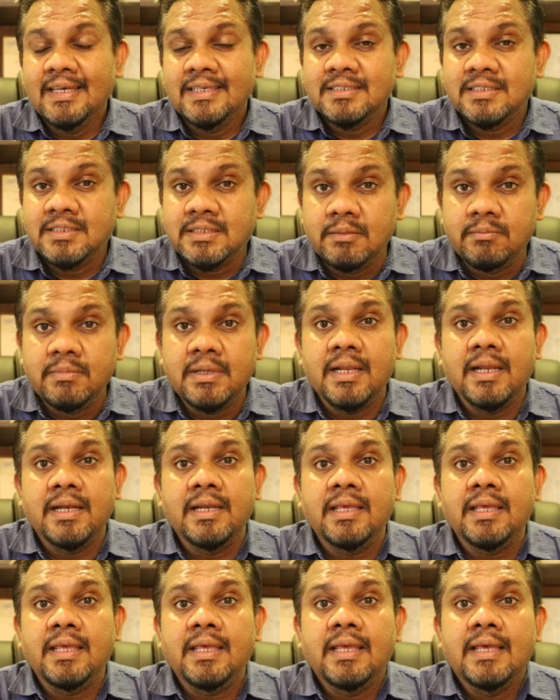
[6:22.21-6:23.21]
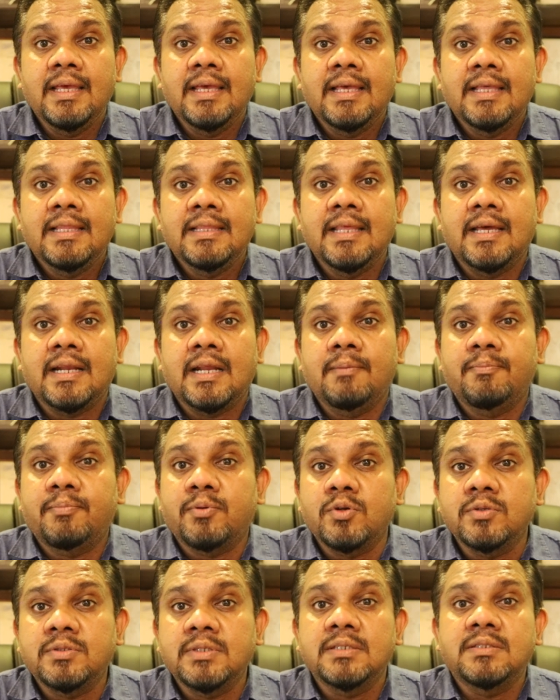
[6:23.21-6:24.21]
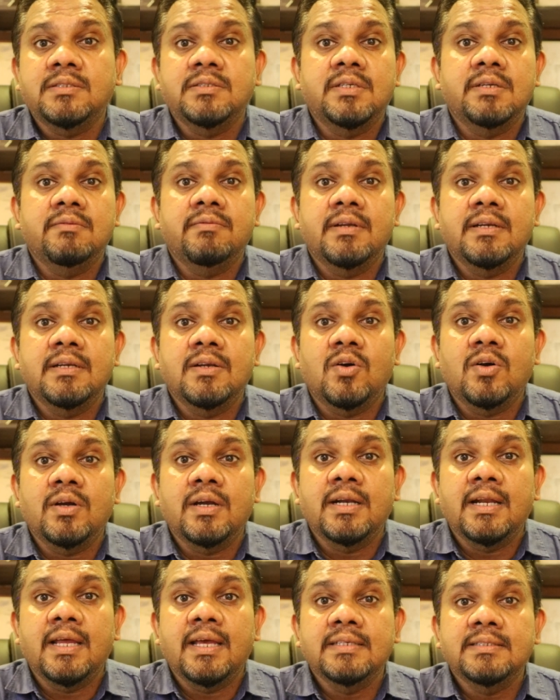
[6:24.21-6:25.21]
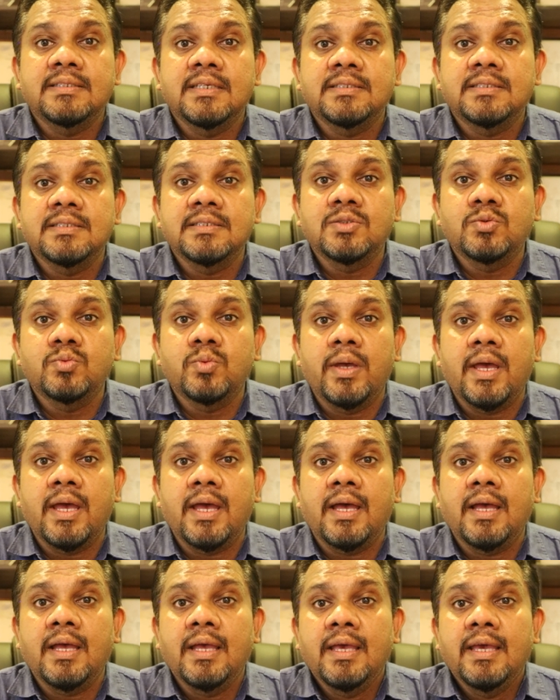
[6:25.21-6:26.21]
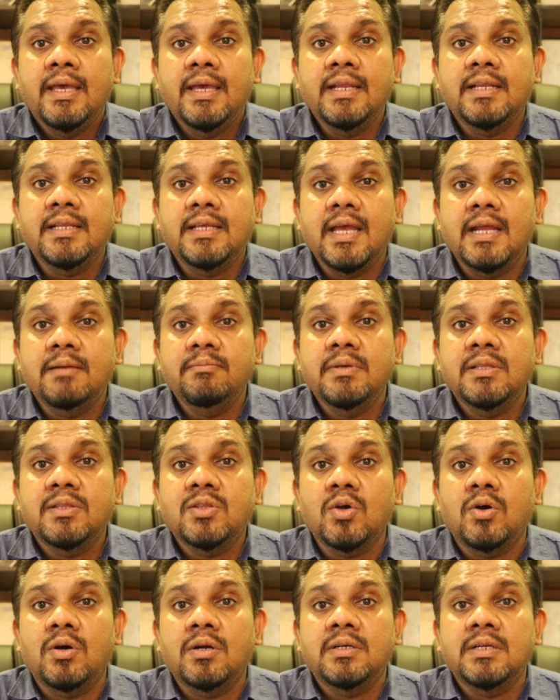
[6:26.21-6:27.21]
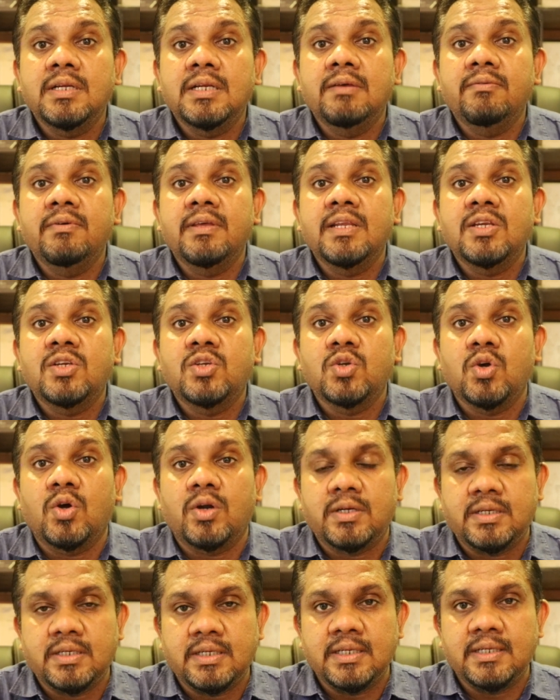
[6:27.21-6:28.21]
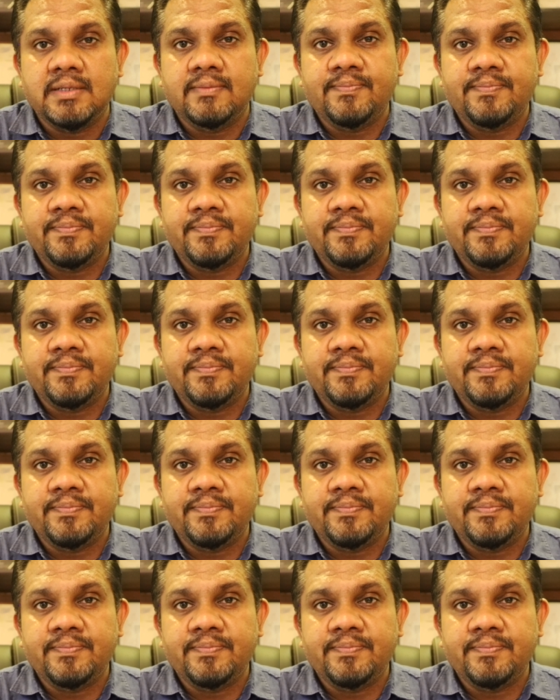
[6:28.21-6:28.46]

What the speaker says: Similarly, there are process driven organizations where it can be taught in a very short term.